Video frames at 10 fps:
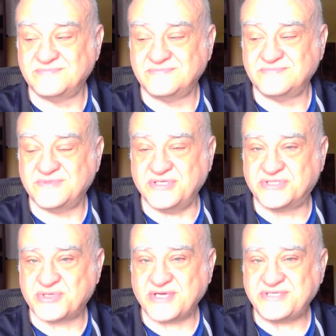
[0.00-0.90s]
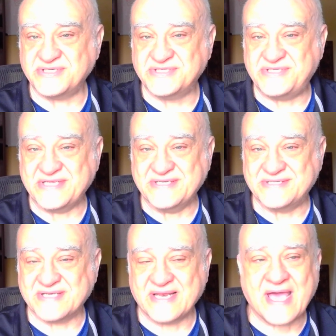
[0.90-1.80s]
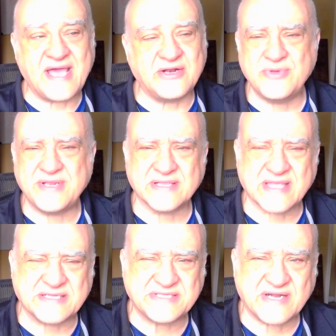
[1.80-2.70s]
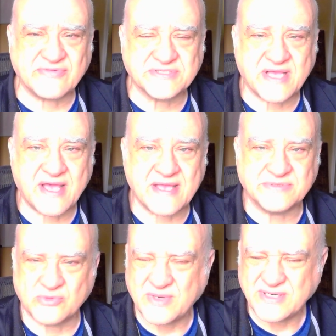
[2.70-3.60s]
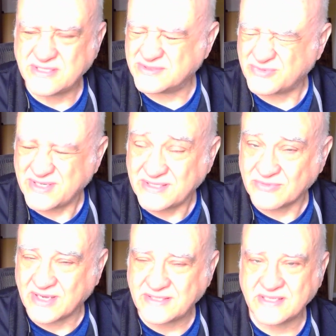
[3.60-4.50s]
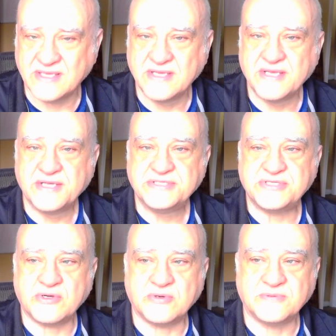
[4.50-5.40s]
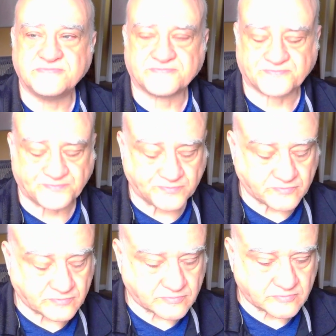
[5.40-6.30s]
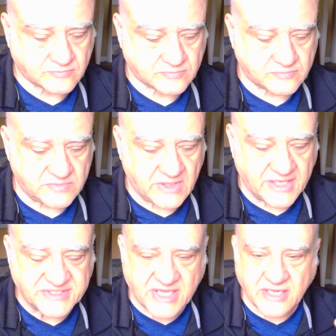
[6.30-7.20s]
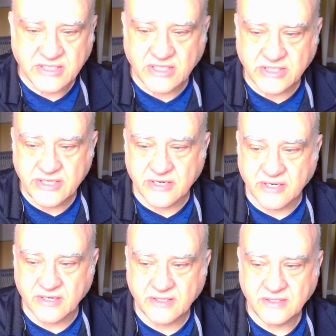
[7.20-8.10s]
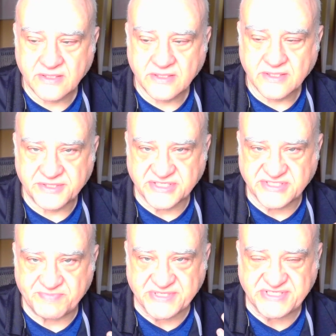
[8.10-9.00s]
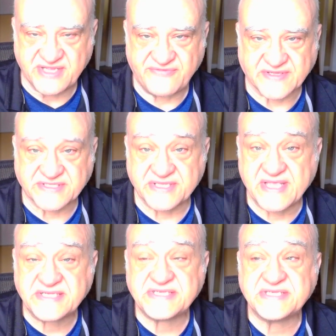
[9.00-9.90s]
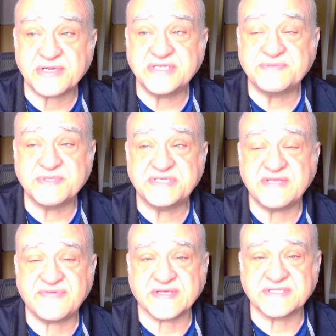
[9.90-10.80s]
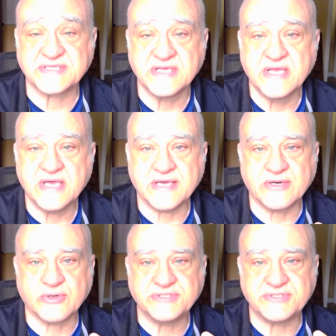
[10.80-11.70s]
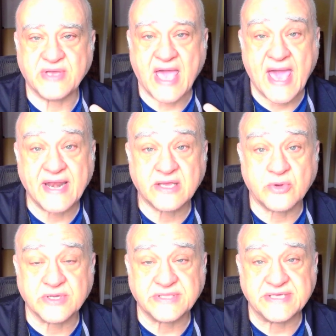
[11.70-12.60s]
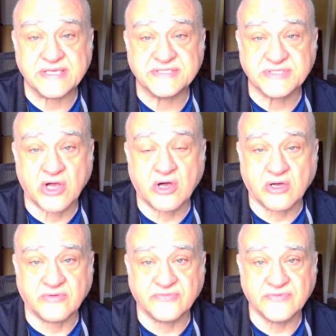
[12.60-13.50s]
the instructions didn't, and I had to read it like several times. What? So it's unclear the specifics, the necessary specifics, in order to adequately solve